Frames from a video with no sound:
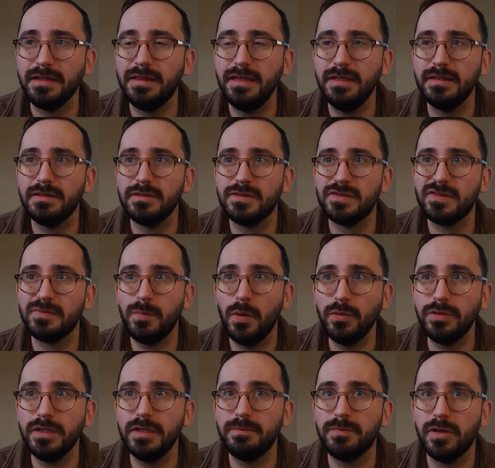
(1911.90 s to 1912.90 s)
think
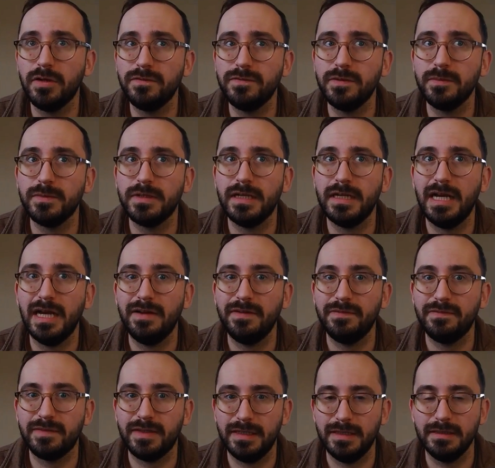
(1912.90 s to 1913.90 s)
smoky perfume
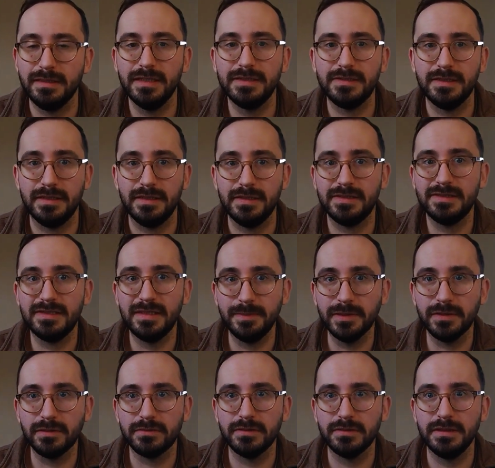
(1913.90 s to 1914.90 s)
can elicit
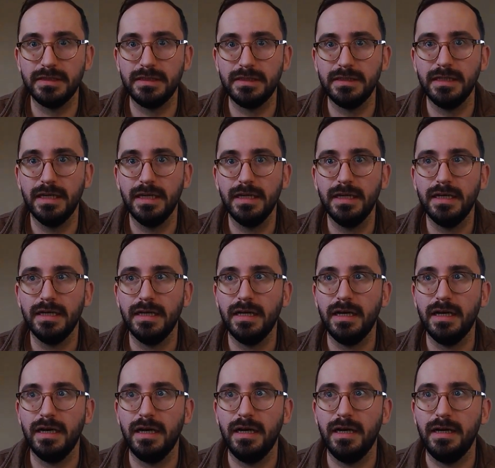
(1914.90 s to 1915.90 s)
similarly
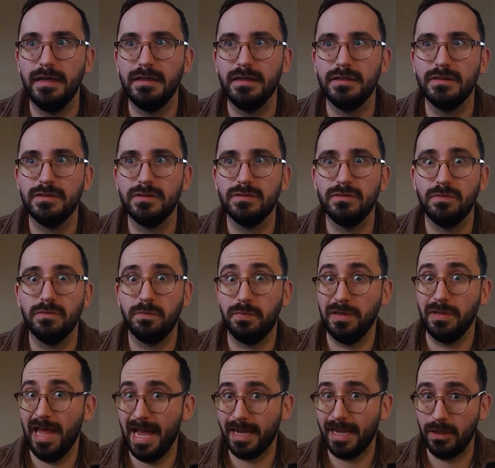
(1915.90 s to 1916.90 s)
uh,
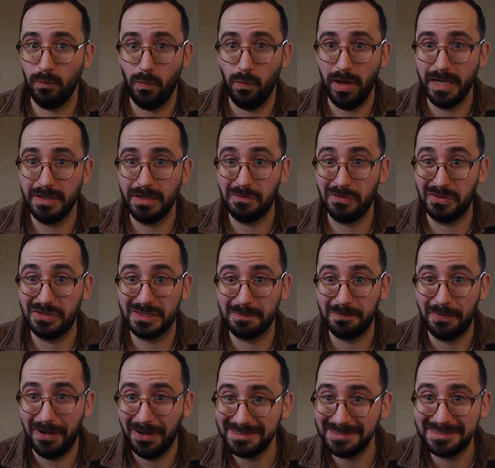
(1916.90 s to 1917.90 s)
black and white
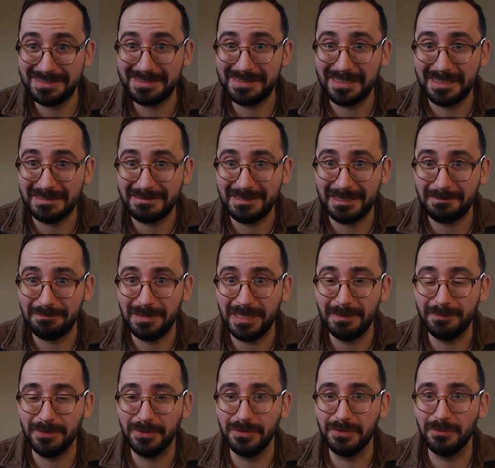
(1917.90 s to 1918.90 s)
response in
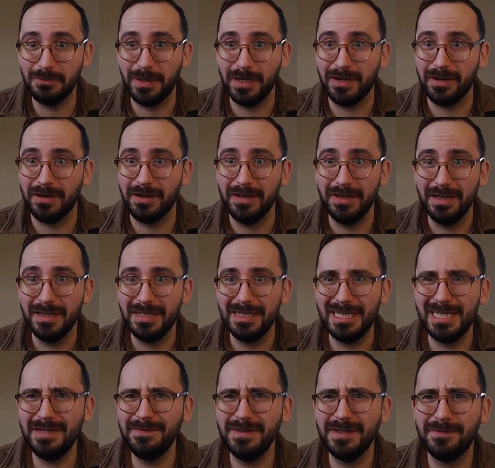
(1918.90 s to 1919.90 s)
people, where
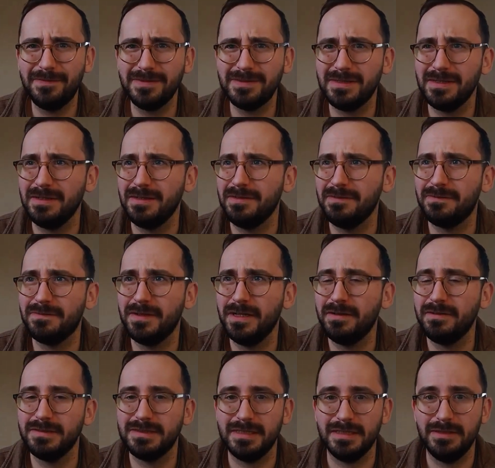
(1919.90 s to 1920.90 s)
even if it's a
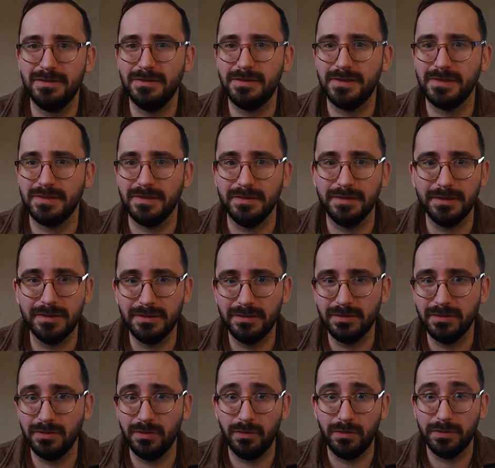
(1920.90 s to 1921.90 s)
fragrance that uses a
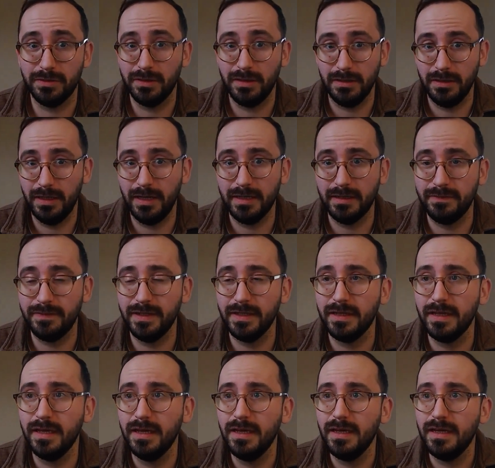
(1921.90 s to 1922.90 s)
little or a lot of it,
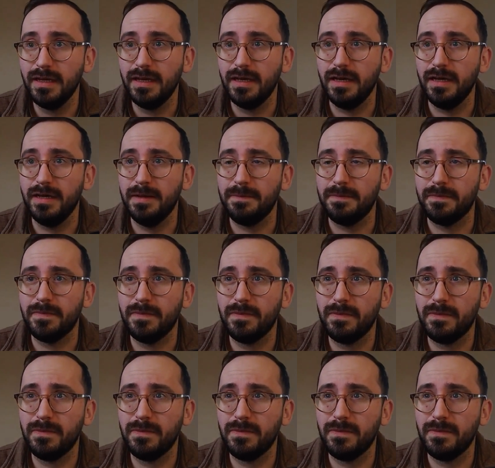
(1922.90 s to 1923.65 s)
um,